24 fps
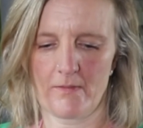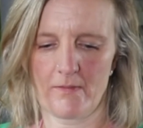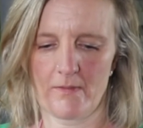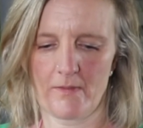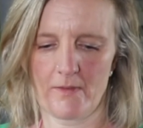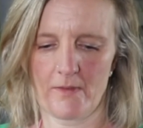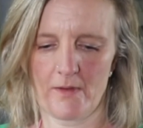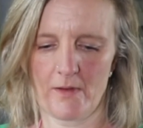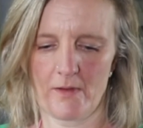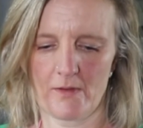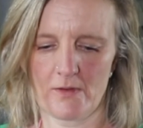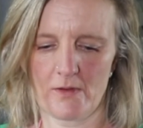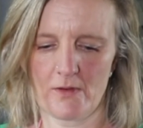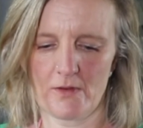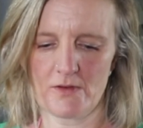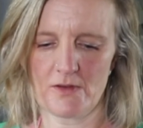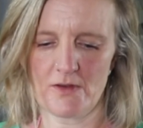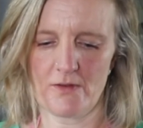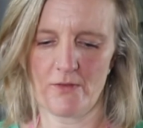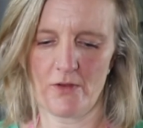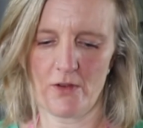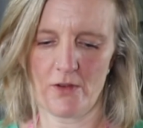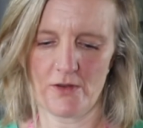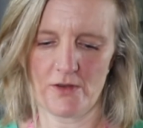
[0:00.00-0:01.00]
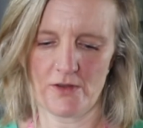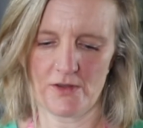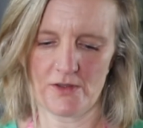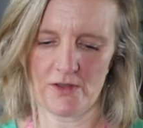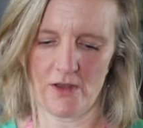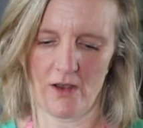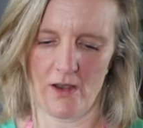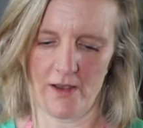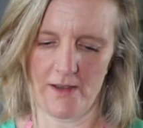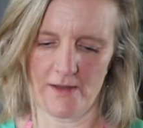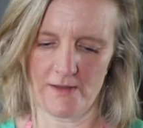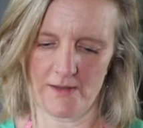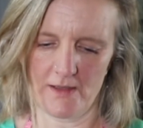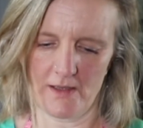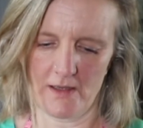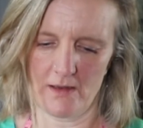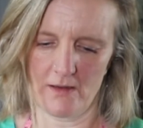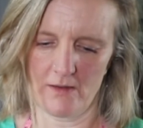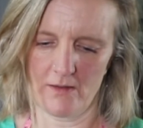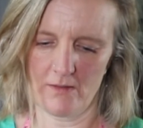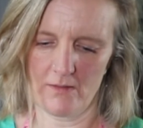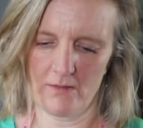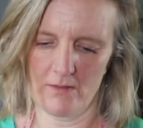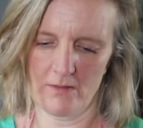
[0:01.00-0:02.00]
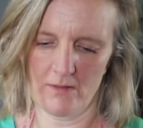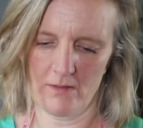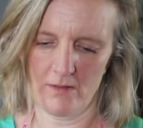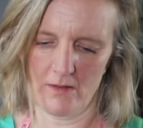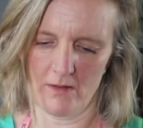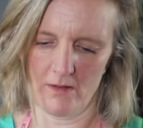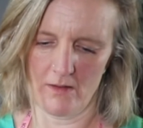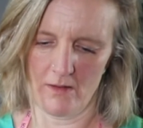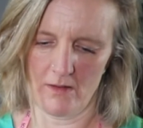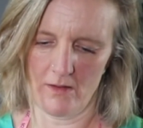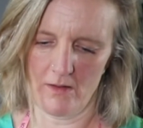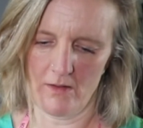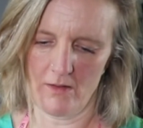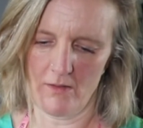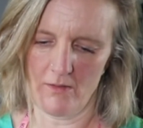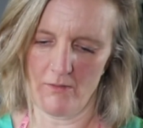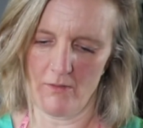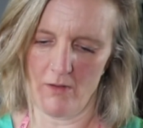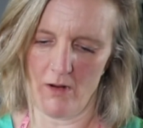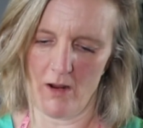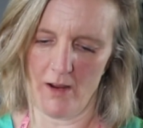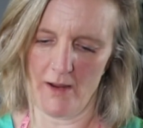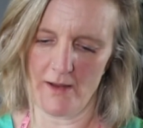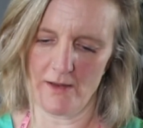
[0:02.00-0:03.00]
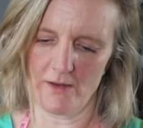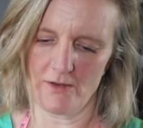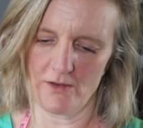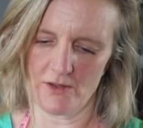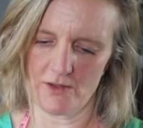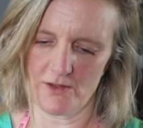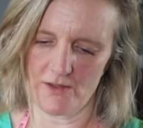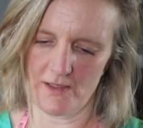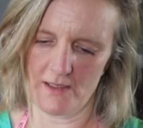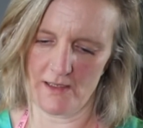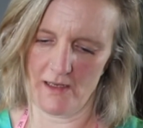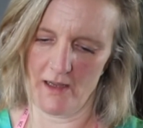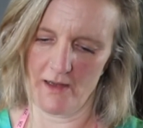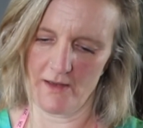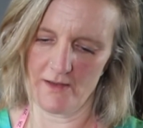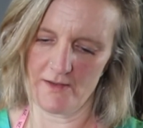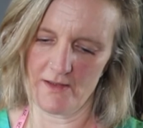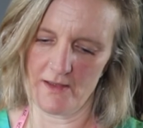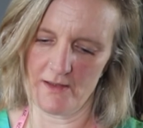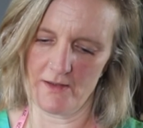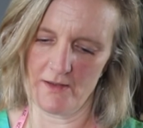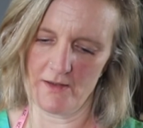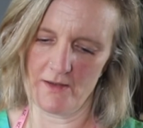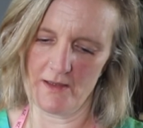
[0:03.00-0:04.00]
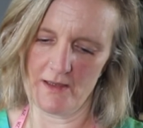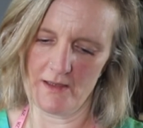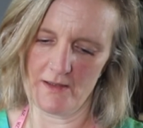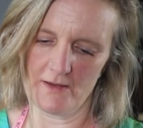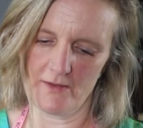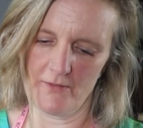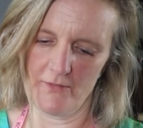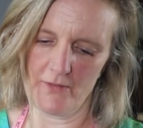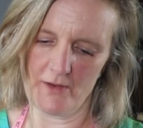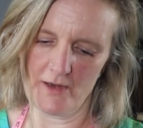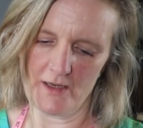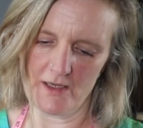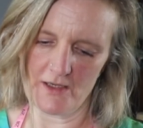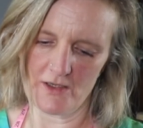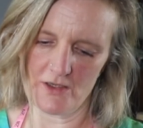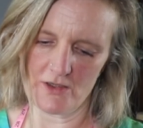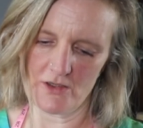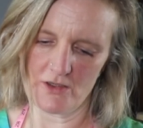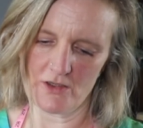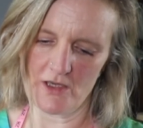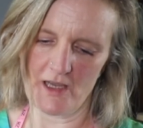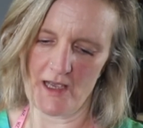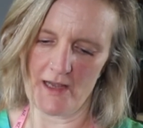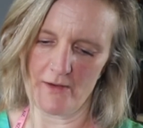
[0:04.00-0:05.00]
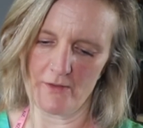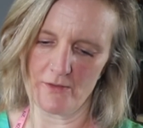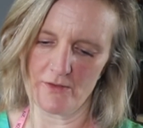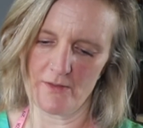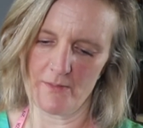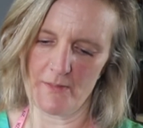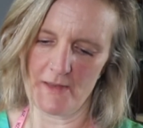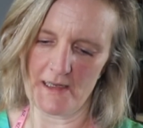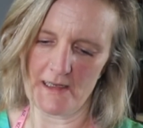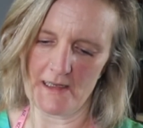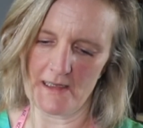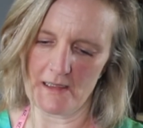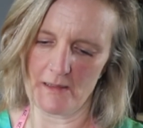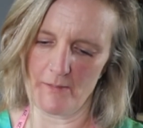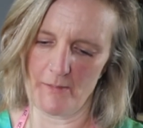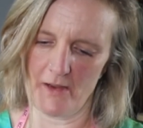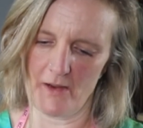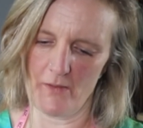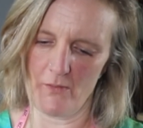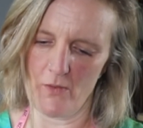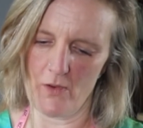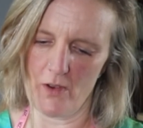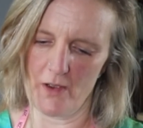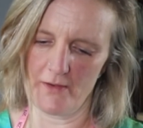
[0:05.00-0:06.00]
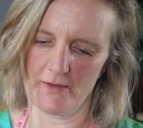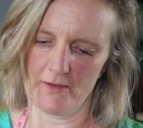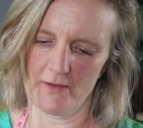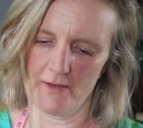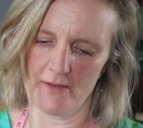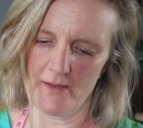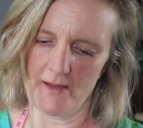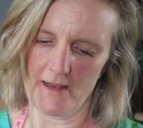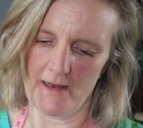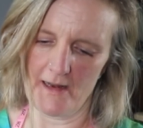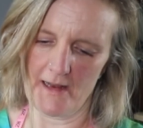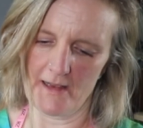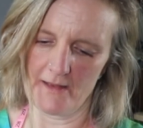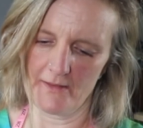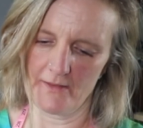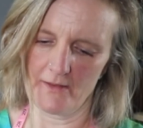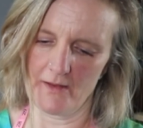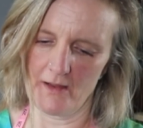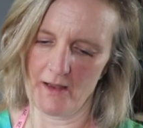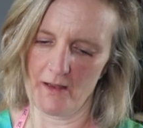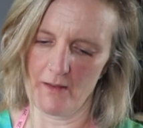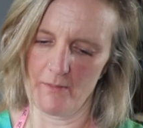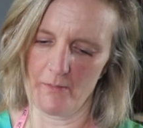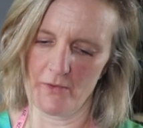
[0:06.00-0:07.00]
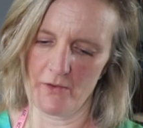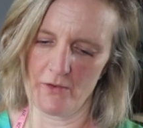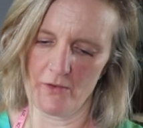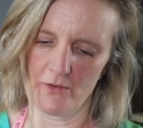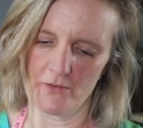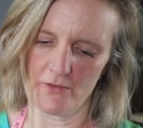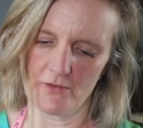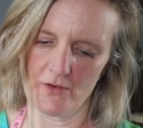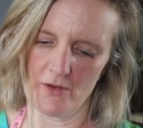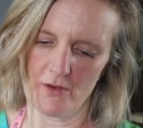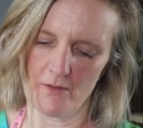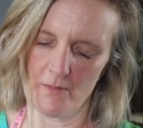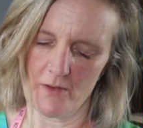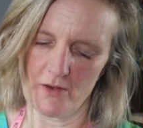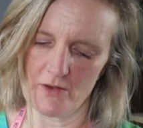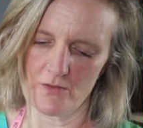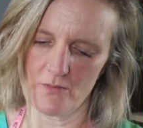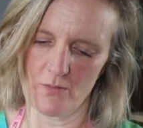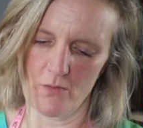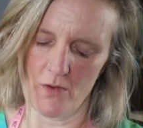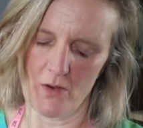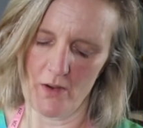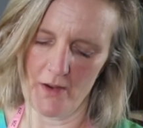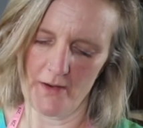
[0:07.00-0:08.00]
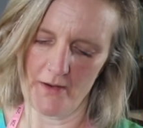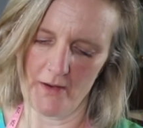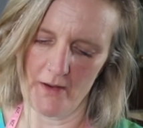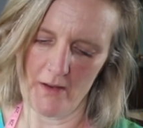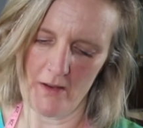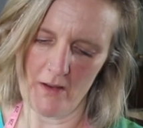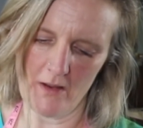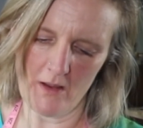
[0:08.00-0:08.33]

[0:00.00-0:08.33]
So as long as you've got your sizing right, you just need, like I said, you need the finished channel to be a little bit wider than the elastic, but not too much wider.